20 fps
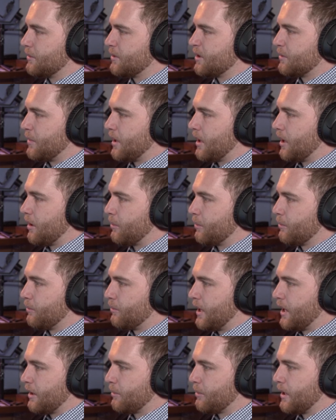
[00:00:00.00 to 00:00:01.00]
the
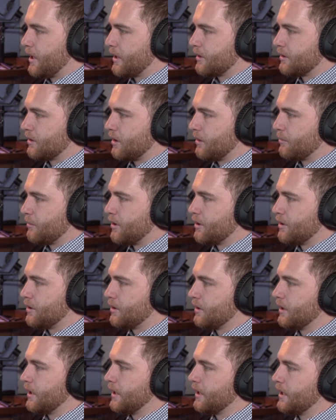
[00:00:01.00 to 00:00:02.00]
backpack, stop
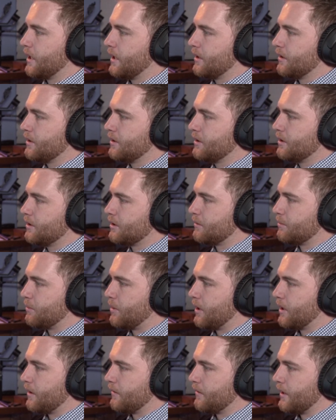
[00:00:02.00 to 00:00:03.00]
motion. Again, this is
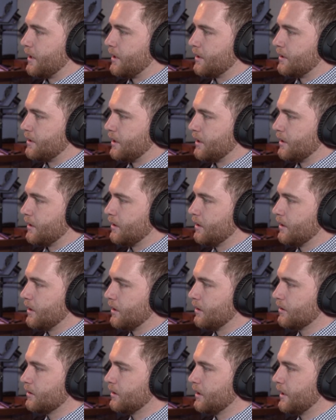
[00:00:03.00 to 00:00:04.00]
part of editing.
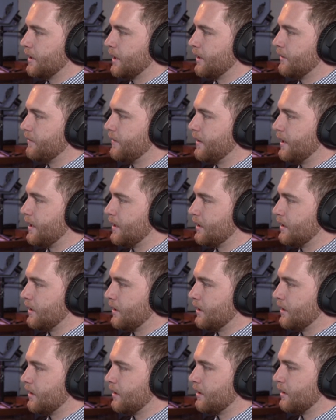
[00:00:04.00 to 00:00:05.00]
Looks like they faded
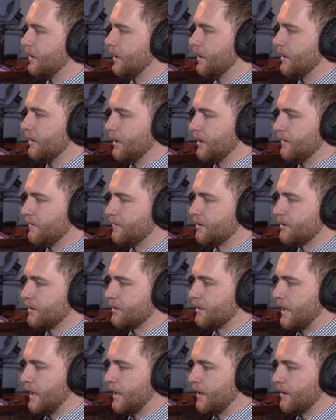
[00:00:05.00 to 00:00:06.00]
it in and they've
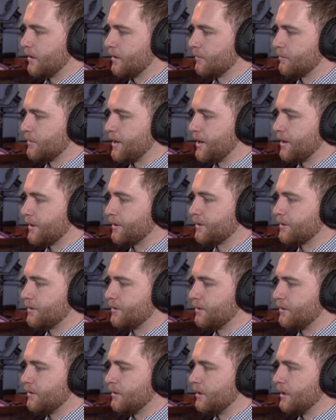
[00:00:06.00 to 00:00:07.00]
just added a mask
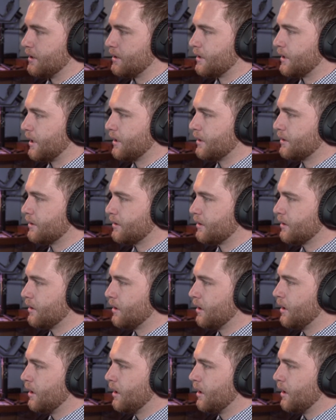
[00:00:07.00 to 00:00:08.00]
to the text.
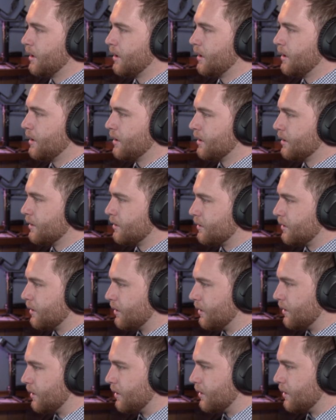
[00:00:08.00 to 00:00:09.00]
So
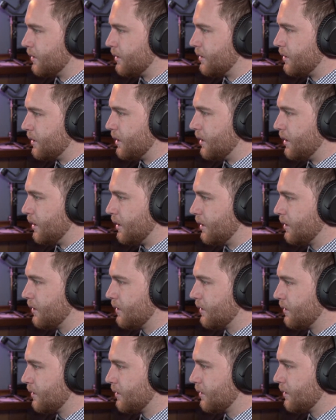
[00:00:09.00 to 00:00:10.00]
you can see
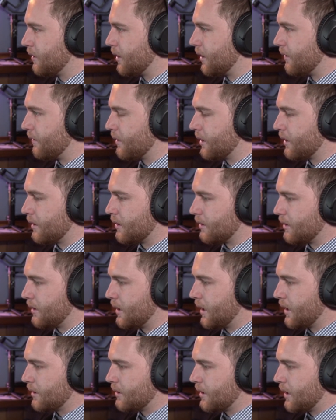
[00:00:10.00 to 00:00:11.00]
they've cut the
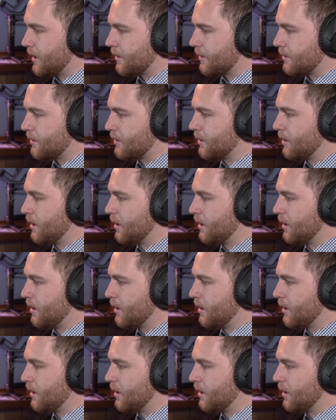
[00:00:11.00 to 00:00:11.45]
text out,